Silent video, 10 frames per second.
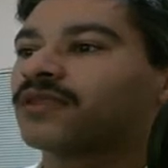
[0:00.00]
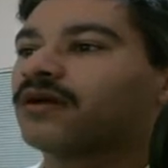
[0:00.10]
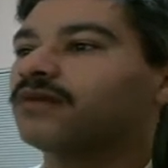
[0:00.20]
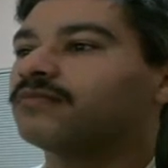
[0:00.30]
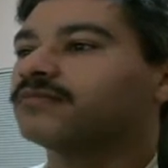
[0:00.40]

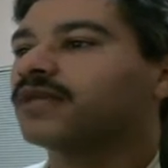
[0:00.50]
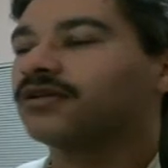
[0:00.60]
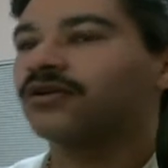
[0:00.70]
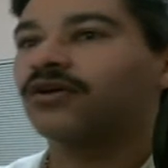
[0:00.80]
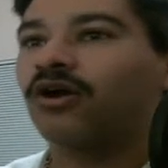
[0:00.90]

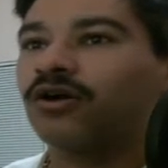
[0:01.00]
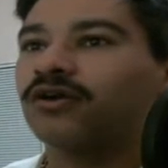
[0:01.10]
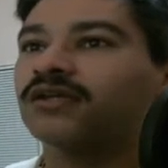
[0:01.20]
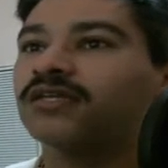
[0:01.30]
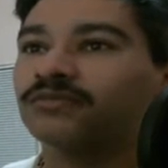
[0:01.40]
that your
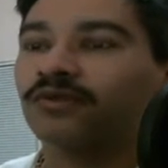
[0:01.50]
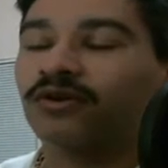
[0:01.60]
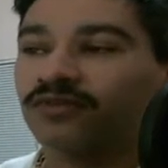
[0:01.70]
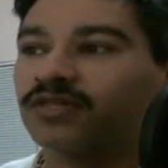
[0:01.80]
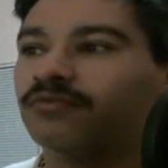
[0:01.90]
card is
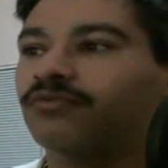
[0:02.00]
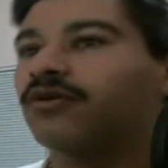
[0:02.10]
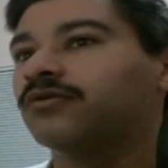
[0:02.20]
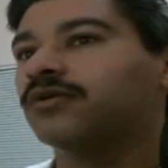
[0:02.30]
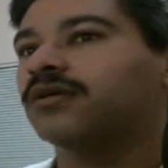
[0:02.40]
perfectly
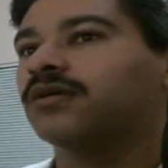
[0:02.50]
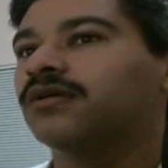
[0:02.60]
pro'd.